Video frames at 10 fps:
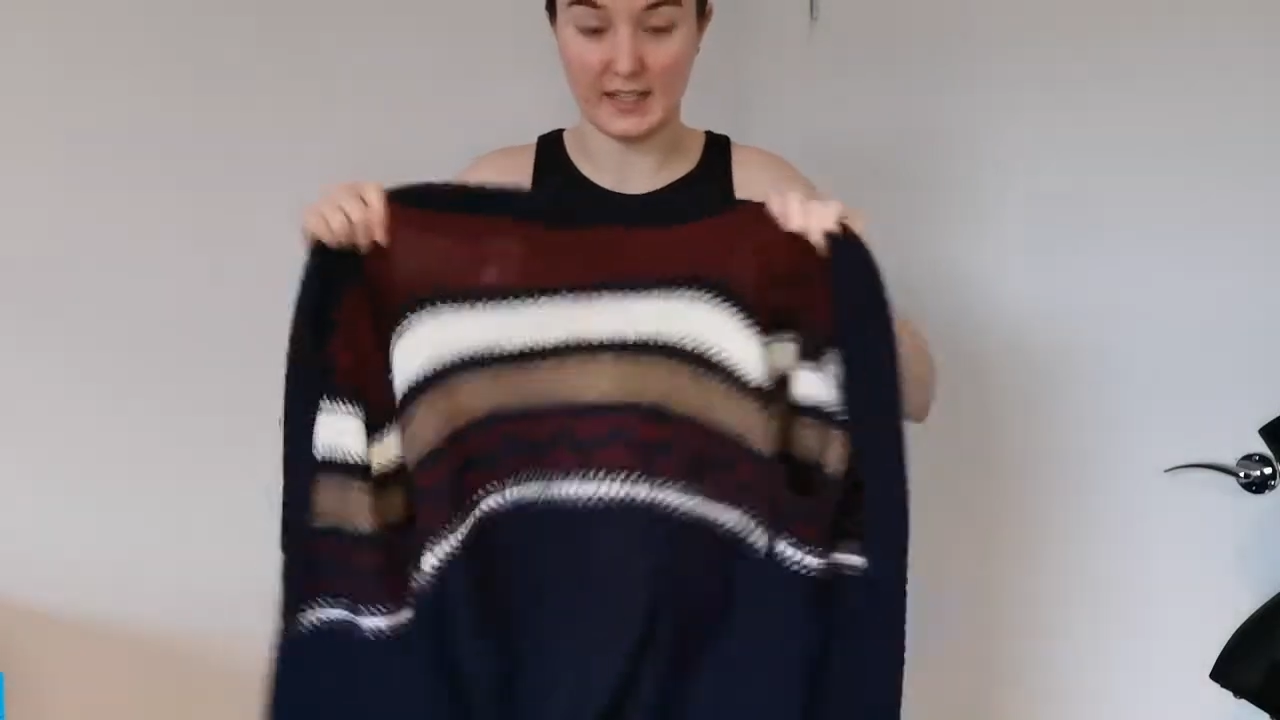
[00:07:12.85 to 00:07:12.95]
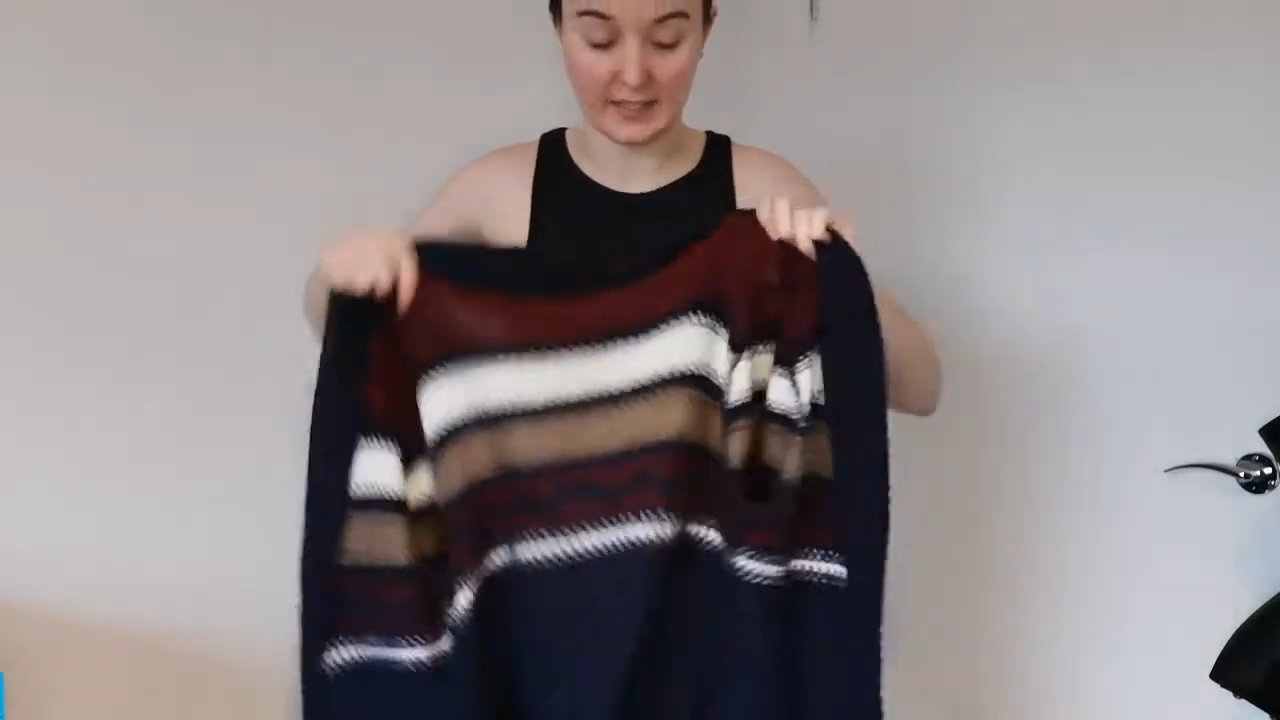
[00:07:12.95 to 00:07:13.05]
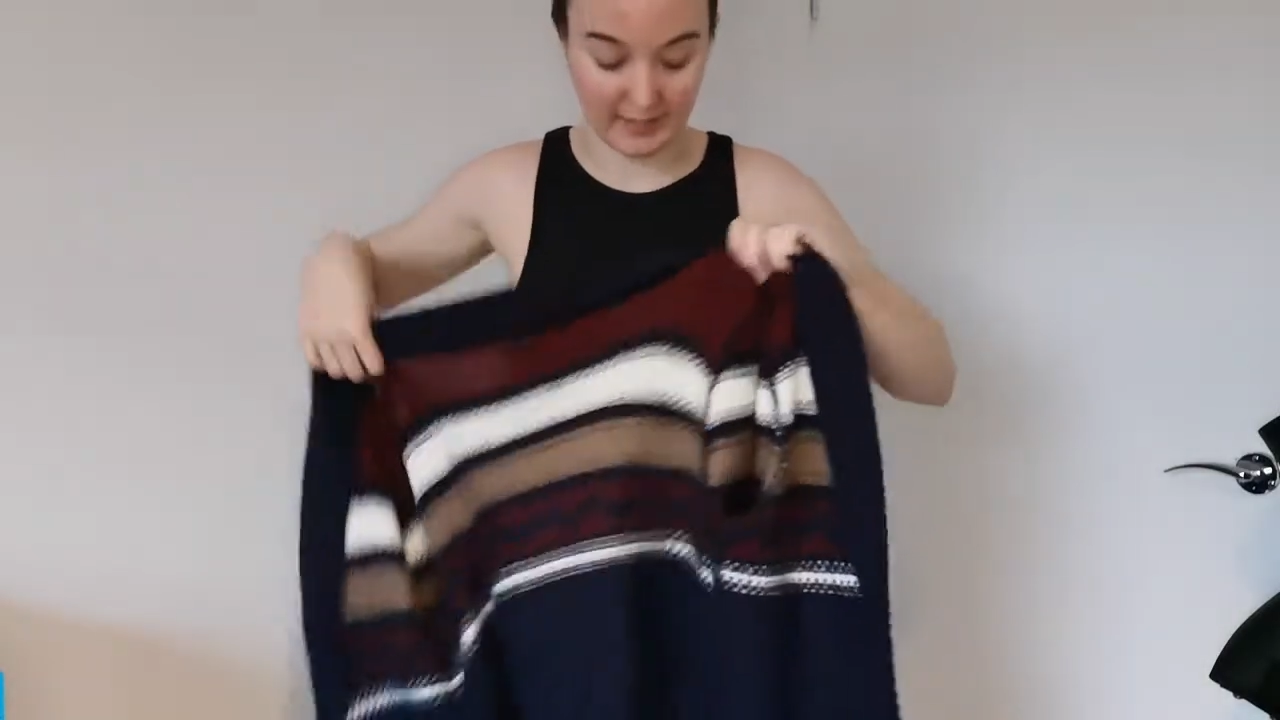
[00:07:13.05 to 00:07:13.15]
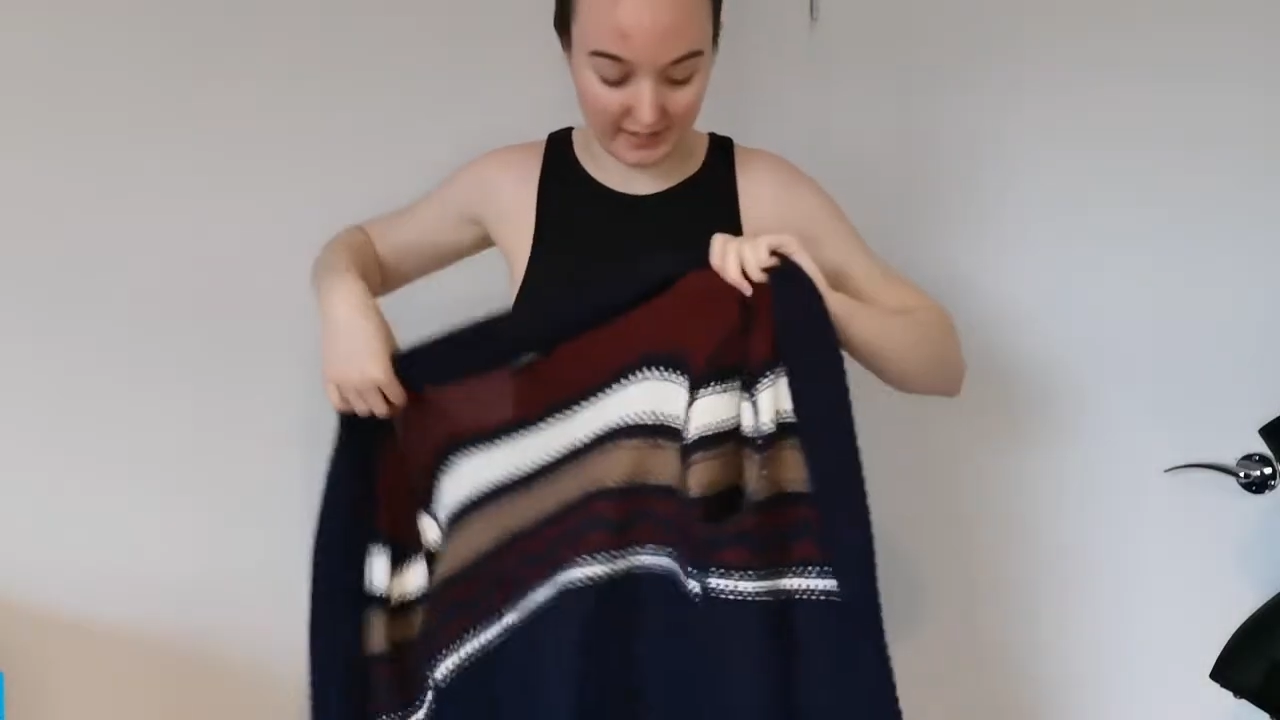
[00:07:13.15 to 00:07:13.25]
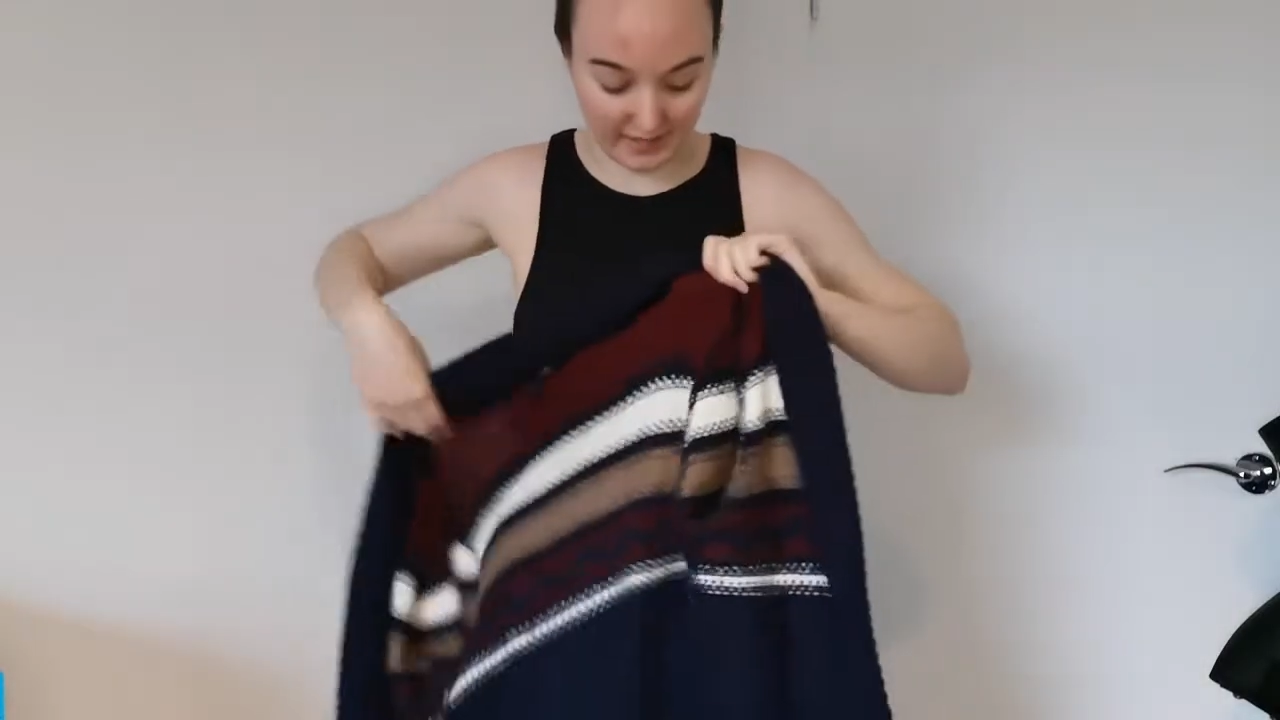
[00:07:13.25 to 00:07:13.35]

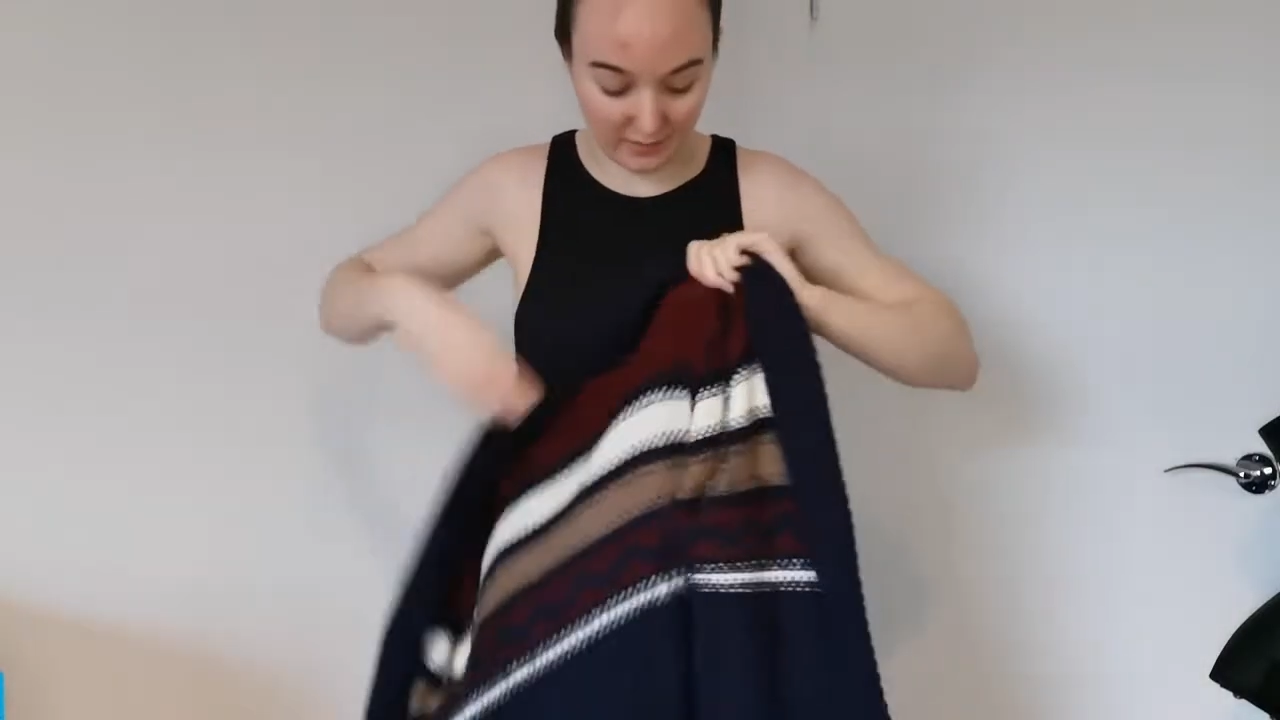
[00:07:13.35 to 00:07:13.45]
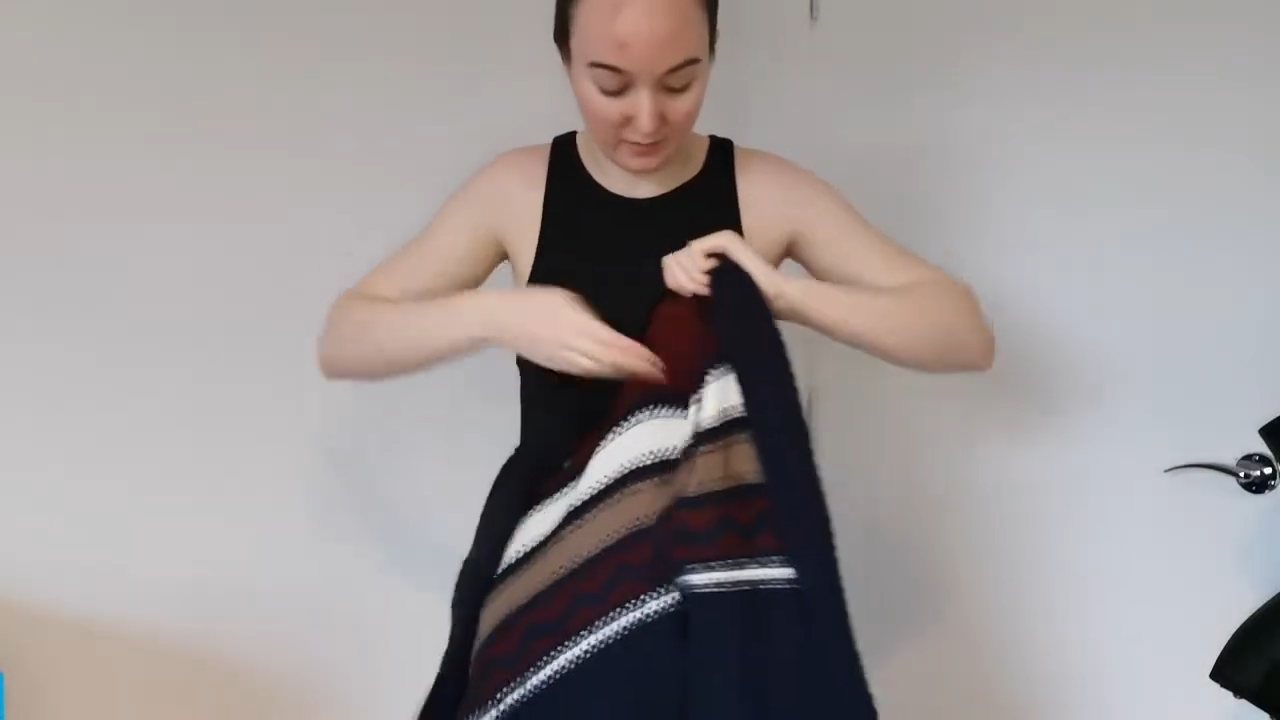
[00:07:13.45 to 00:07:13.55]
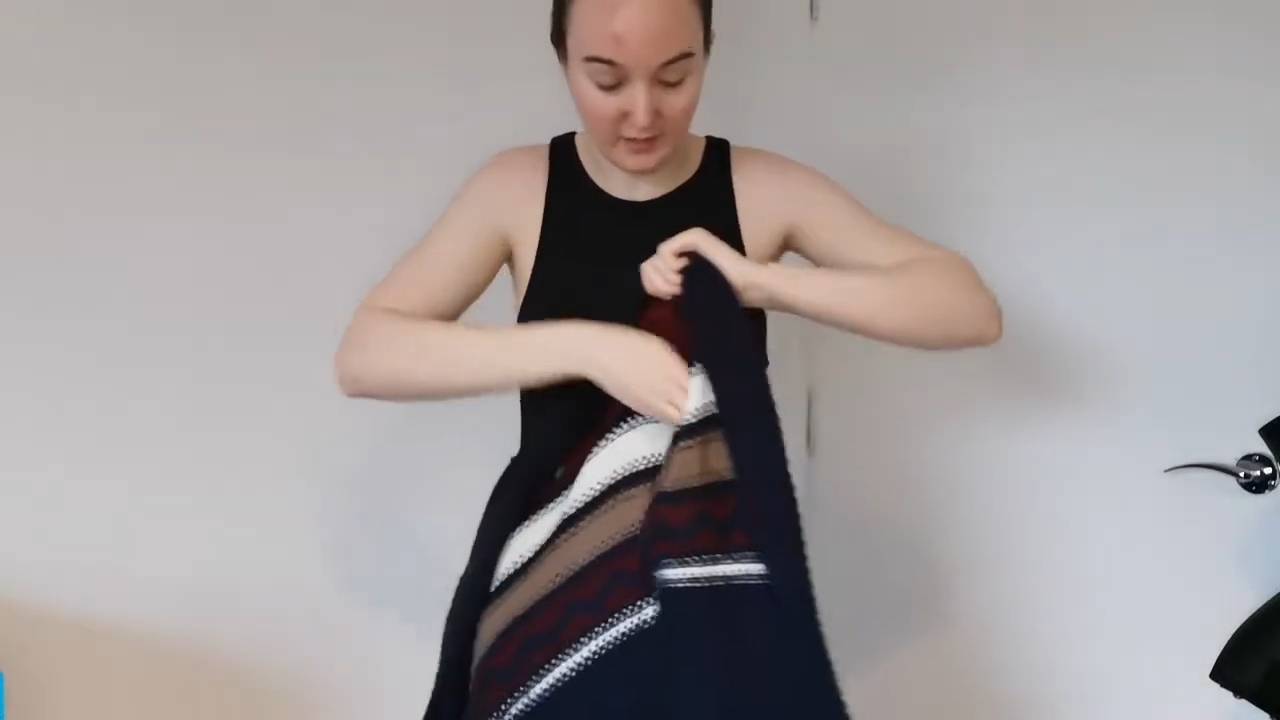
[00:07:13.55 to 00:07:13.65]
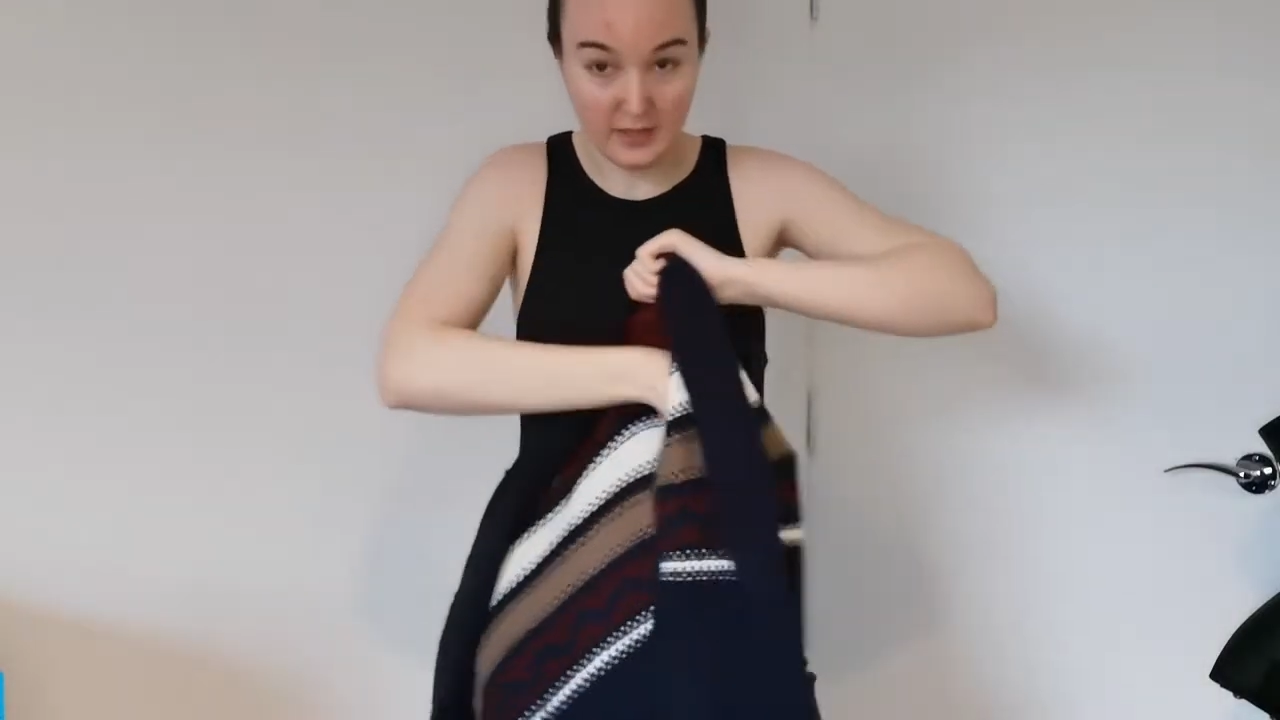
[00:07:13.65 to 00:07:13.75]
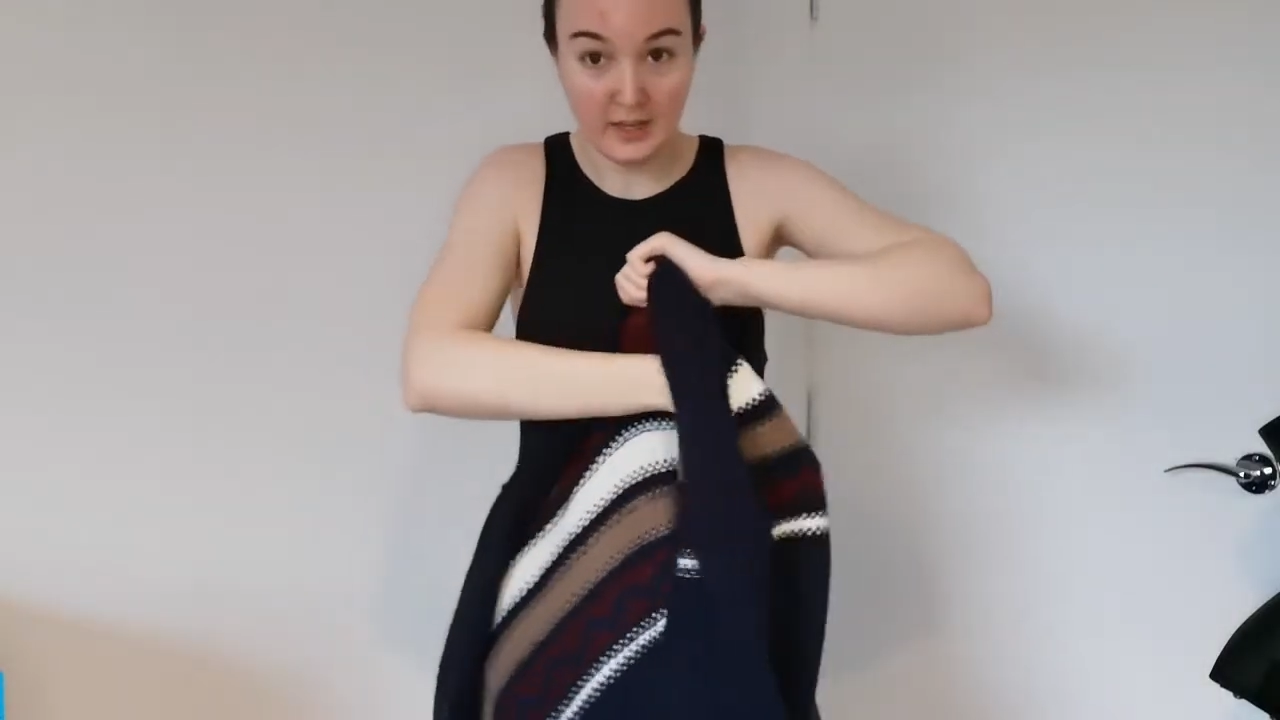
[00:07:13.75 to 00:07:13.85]
inside out,